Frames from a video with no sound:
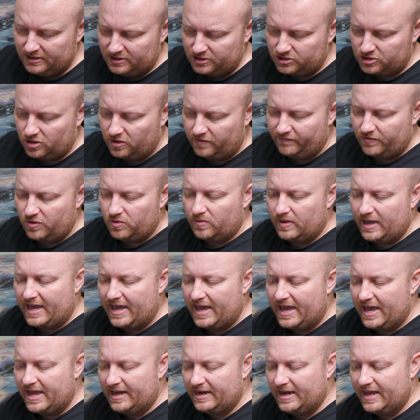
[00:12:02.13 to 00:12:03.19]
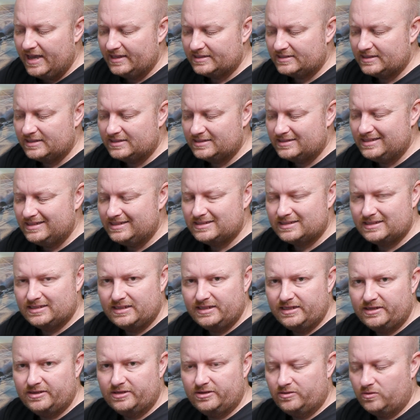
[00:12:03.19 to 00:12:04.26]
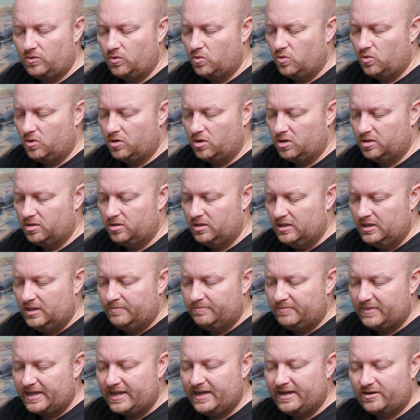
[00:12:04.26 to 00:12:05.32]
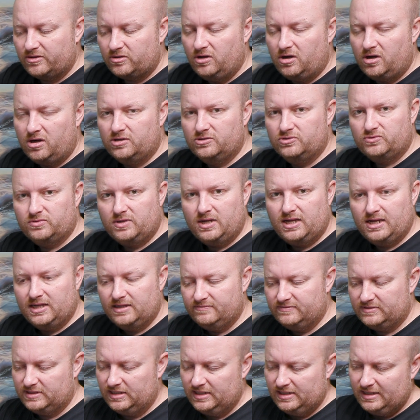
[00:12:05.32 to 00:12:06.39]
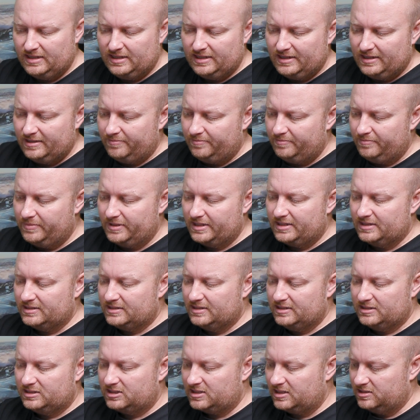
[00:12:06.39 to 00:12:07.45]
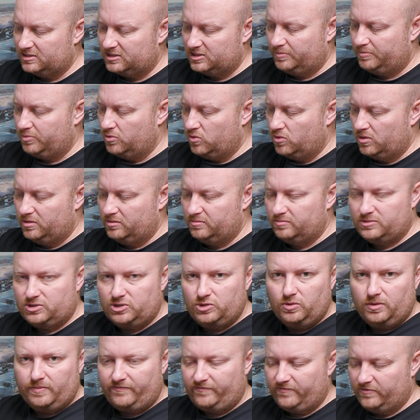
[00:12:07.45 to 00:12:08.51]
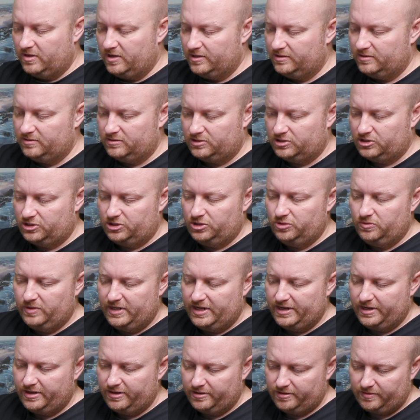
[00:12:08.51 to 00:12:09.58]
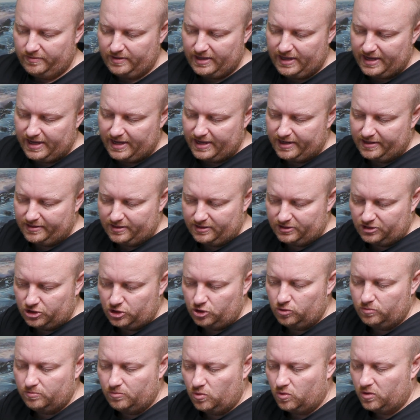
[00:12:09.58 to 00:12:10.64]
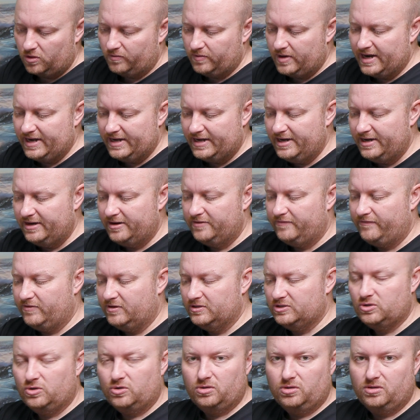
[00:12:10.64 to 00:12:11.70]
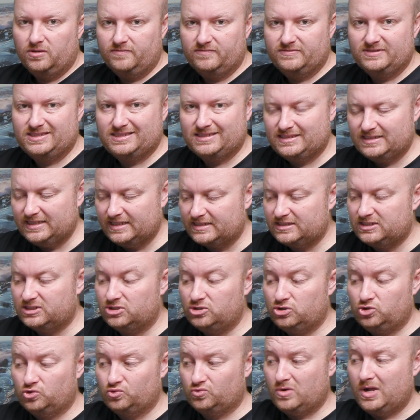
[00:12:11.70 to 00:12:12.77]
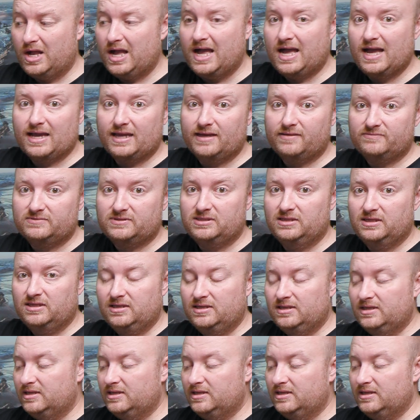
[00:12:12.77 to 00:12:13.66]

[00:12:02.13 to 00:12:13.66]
So if you had SSDs in here or mechanical hard drives, because this can support 2 up front, 2 here, and 2 more right here for a total of 6 drives,